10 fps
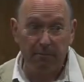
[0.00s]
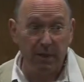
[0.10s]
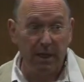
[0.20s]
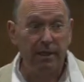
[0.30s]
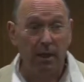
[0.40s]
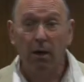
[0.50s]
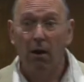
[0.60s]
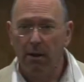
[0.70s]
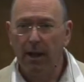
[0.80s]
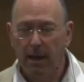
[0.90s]
it's a
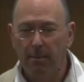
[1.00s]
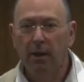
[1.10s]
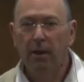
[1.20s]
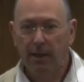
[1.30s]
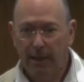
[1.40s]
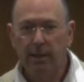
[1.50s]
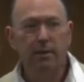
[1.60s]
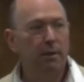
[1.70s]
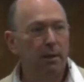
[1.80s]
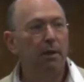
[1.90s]
long game. Hell, it's
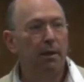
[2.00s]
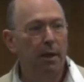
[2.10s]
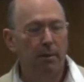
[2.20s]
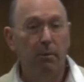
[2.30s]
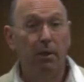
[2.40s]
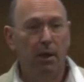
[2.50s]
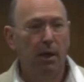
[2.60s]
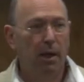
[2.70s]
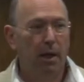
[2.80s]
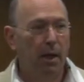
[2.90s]
a long game.
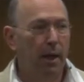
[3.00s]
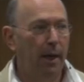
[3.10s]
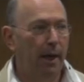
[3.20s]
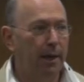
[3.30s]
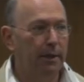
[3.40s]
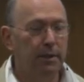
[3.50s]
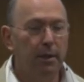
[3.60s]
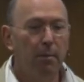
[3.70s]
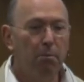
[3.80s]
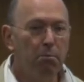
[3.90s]
Uh, and
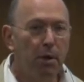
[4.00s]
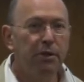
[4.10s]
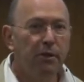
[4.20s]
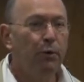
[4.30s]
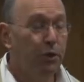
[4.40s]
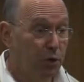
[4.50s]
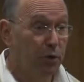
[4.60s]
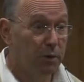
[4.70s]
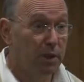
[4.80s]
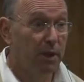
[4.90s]
most of what you do
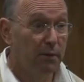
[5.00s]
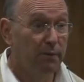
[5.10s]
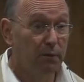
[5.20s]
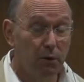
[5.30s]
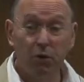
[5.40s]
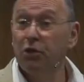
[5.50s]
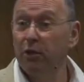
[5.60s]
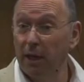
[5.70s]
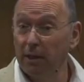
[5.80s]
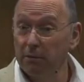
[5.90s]
is going to not turn
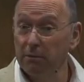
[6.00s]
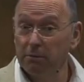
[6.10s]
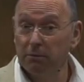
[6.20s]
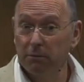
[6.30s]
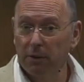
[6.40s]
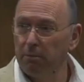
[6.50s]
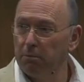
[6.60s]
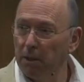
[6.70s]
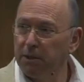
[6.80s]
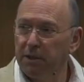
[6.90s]
out, right?
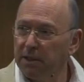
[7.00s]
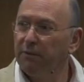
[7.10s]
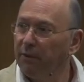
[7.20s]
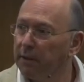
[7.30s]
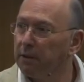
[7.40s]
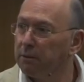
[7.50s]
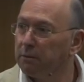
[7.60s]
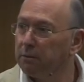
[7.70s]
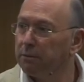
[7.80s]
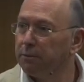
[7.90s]
Most things fail.
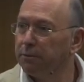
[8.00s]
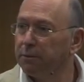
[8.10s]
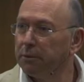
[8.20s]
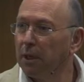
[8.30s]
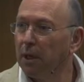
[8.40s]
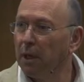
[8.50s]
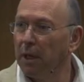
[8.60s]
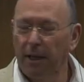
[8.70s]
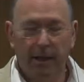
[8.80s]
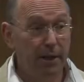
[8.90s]

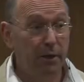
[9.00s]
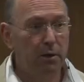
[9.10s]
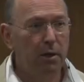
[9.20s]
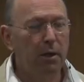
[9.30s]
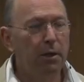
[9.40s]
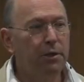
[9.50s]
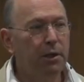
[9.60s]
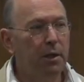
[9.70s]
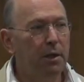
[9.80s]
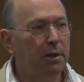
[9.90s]
Uh, in
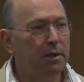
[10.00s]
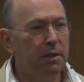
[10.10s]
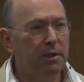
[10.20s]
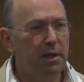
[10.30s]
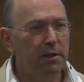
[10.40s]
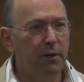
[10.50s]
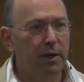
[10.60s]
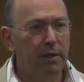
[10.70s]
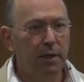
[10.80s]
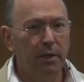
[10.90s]
oncology, the success
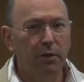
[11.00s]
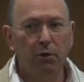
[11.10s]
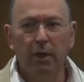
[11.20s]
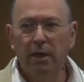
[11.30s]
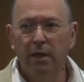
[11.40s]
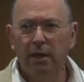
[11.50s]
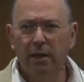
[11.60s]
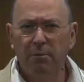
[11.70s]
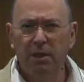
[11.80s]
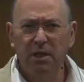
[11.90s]
rate in new clinical
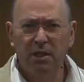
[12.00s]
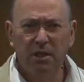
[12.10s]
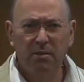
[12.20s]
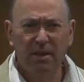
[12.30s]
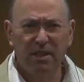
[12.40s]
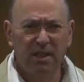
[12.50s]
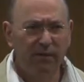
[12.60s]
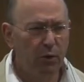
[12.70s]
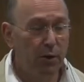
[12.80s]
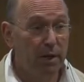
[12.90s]
entities is about 7
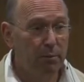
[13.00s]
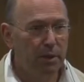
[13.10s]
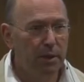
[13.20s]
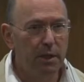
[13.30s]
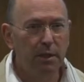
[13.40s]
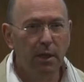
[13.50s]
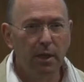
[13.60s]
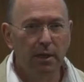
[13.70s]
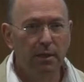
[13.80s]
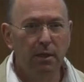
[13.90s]
or 8%.
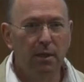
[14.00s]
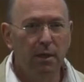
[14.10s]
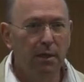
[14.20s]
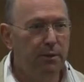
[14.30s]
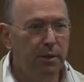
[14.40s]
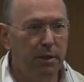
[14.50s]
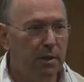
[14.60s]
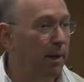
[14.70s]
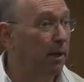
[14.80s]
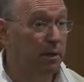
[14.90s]
In psychiatry, it's
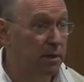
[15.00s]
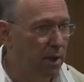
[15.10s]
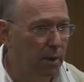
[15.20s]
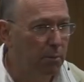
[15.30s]
about the same,